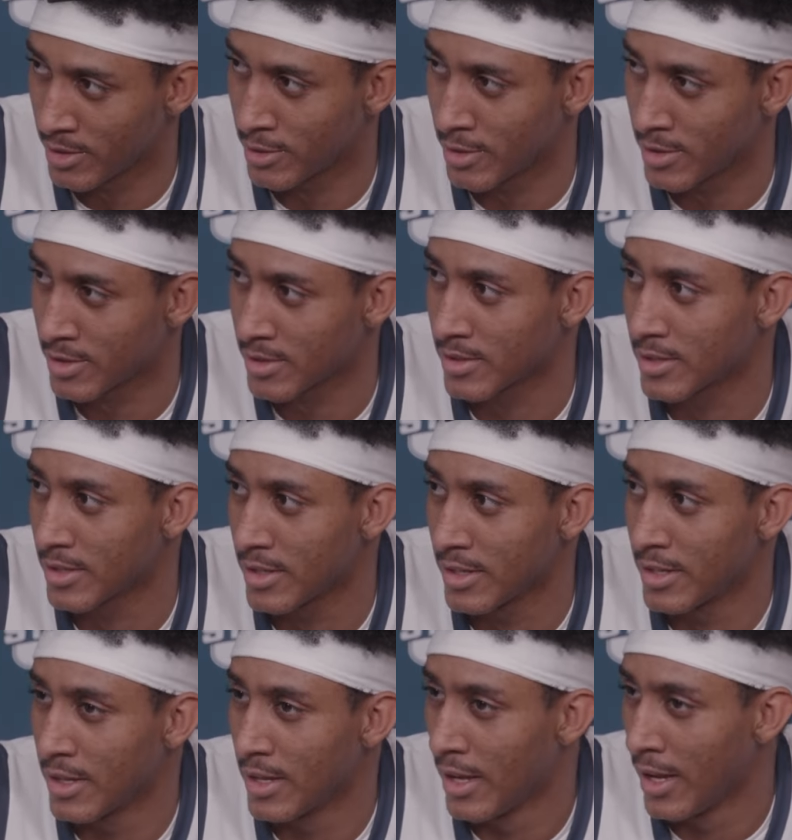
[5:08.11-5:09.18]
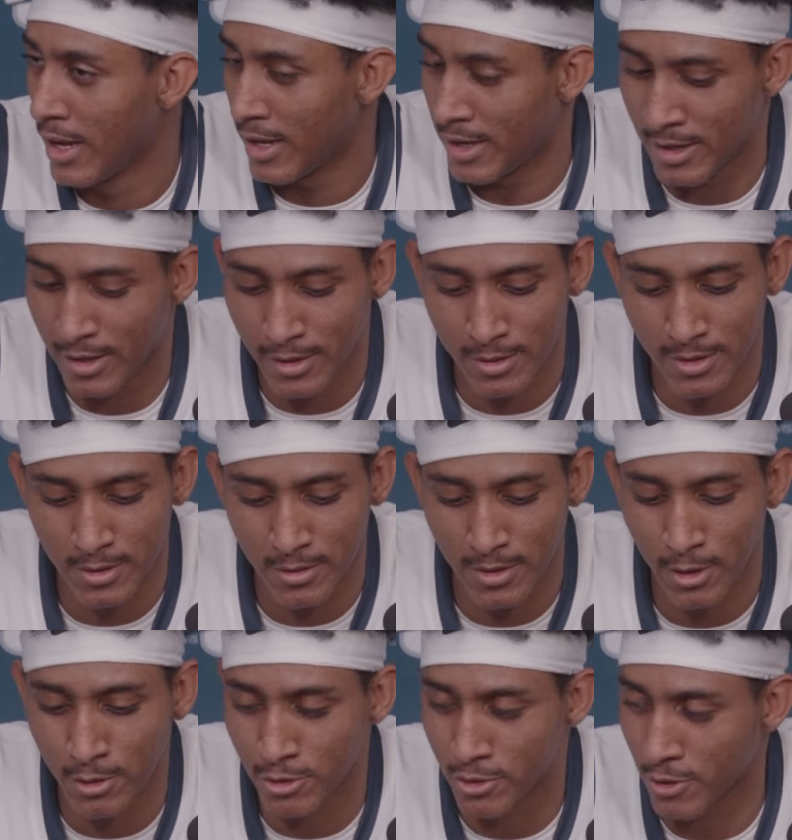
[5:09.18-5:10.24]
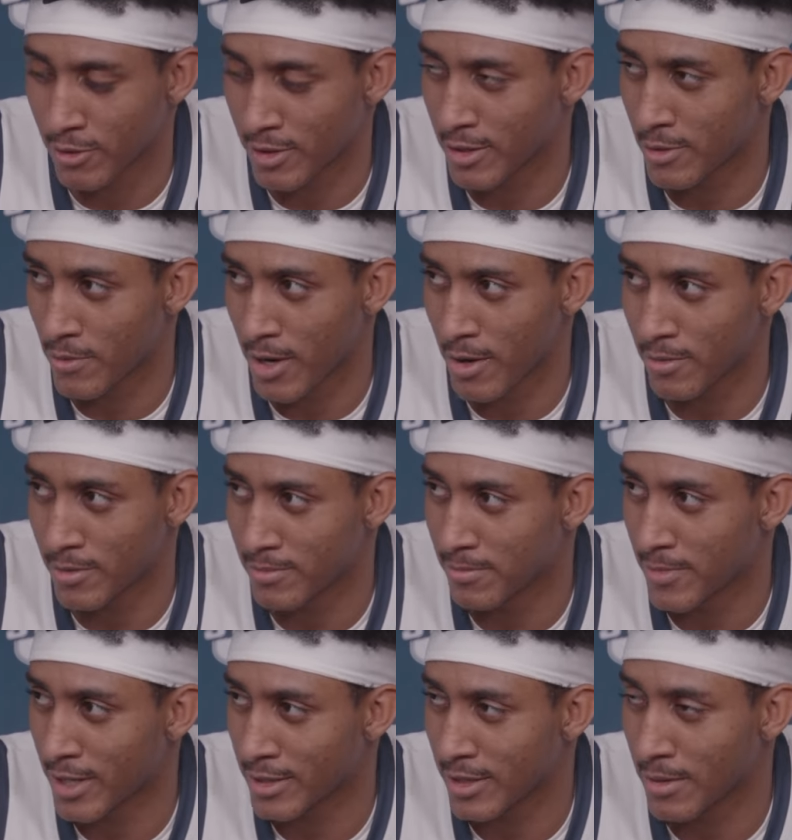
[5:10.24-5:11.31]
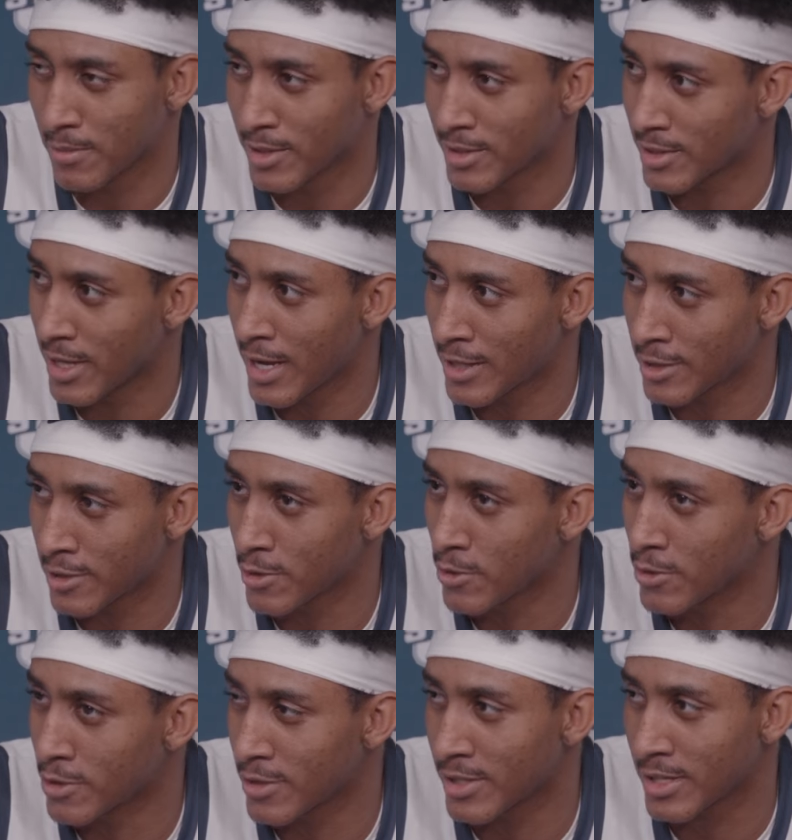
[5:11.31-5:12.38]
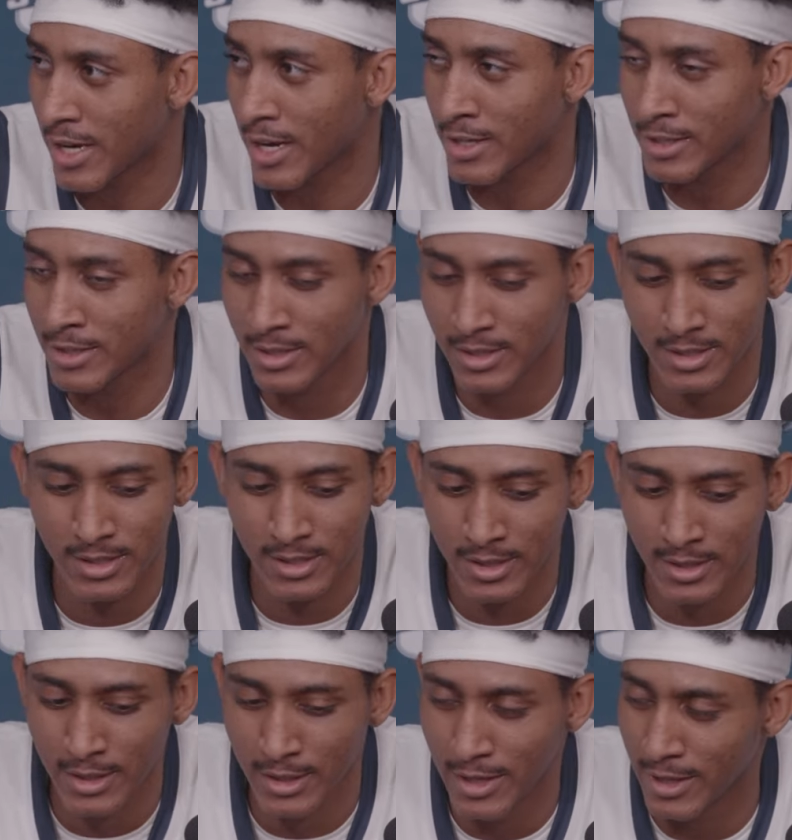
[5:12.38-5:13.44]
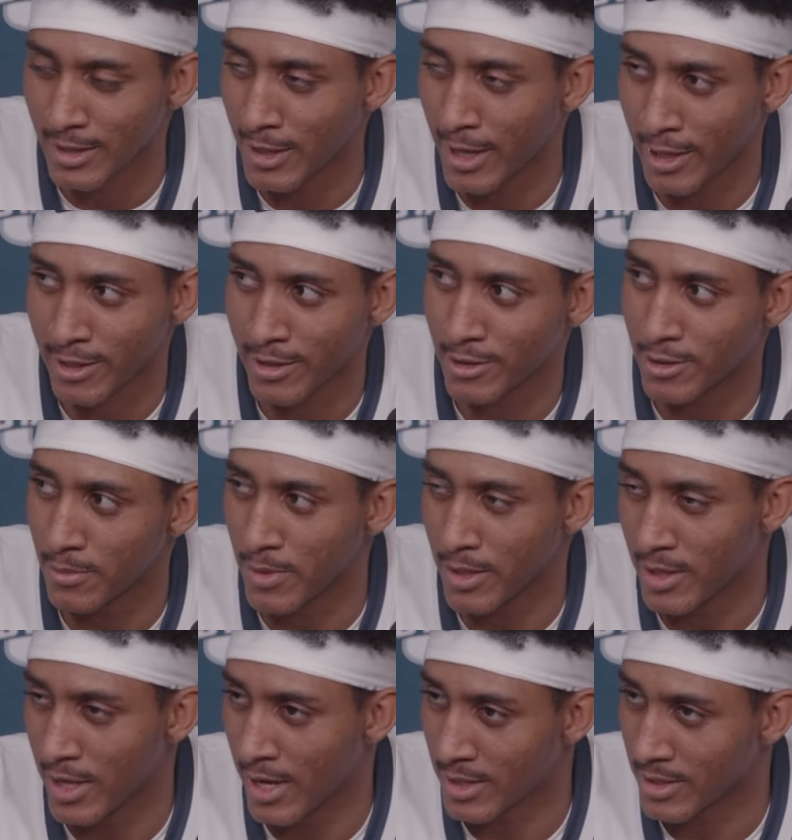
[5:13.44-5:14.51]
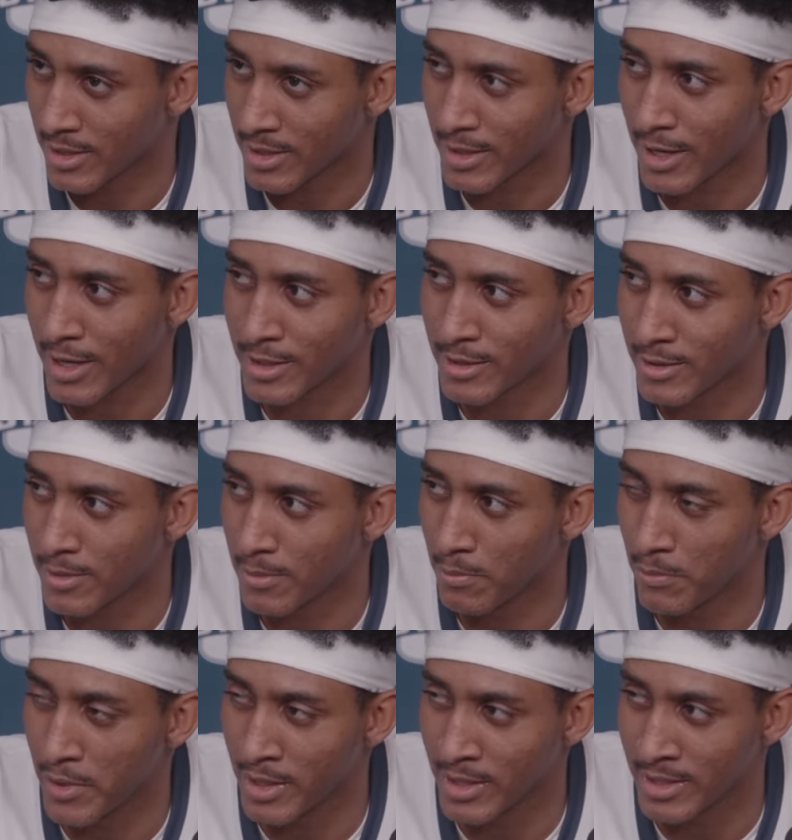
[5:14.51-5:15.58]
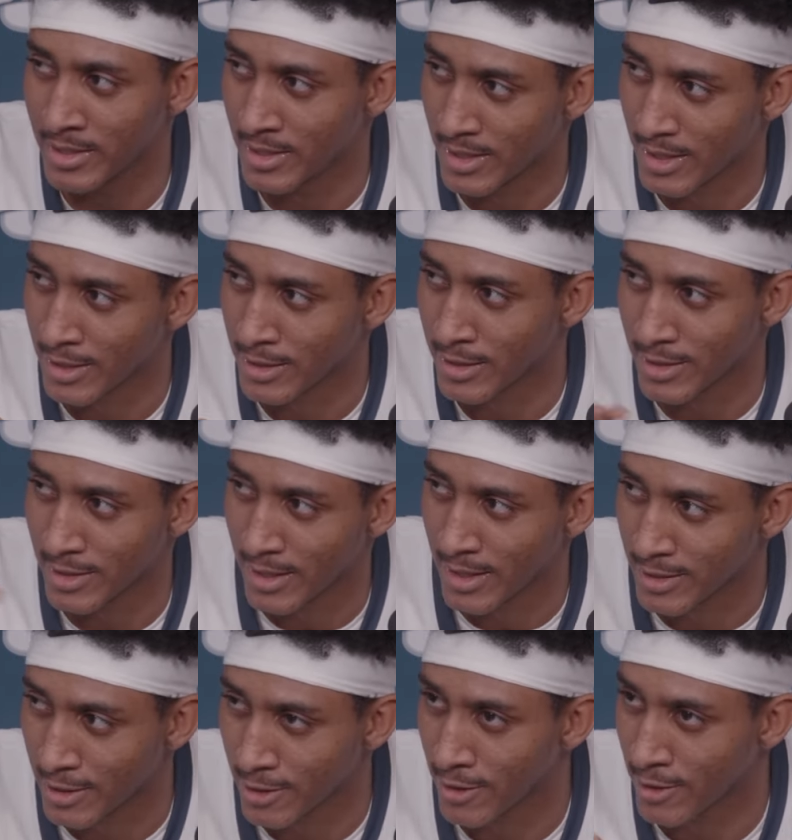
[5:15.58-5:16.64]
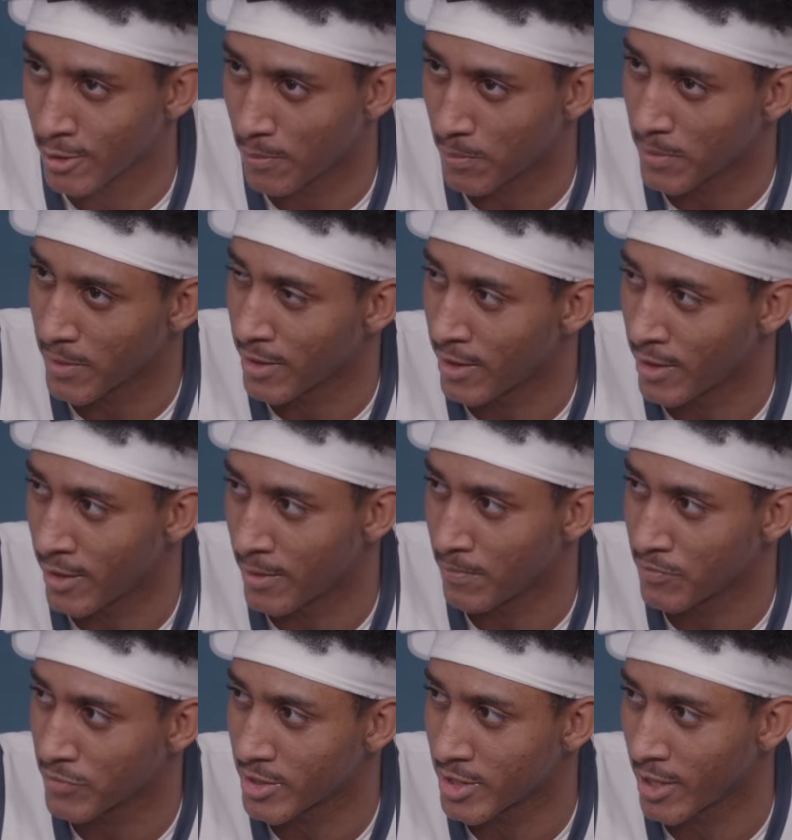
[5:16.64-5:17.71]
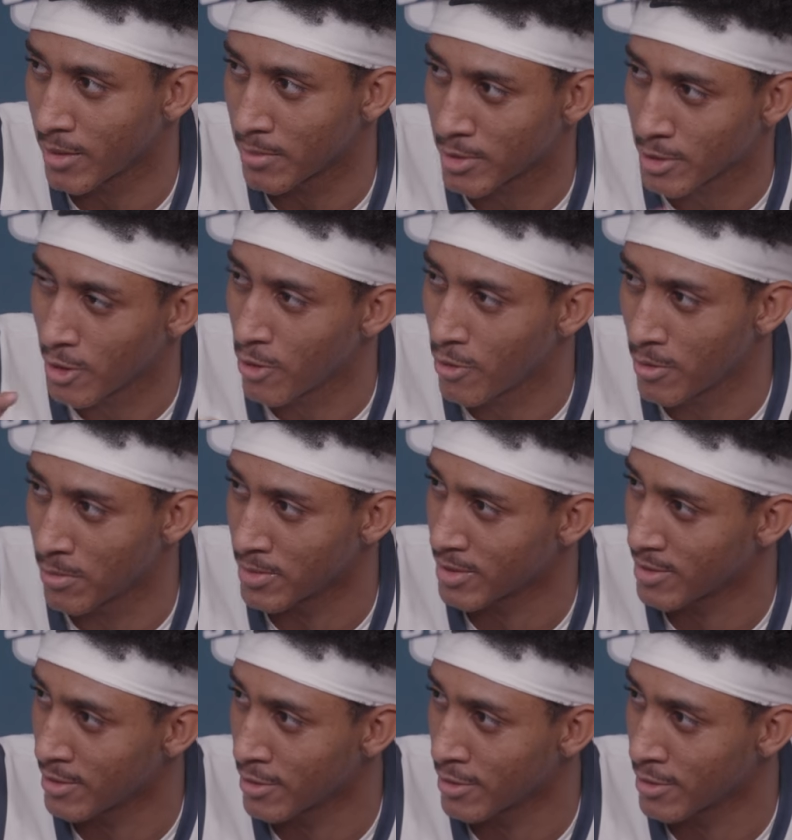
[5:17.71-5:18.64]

Just and I was joking around with my teammates last year, was just kind of liking to be that kind of villain at the at the other uh, team's homes.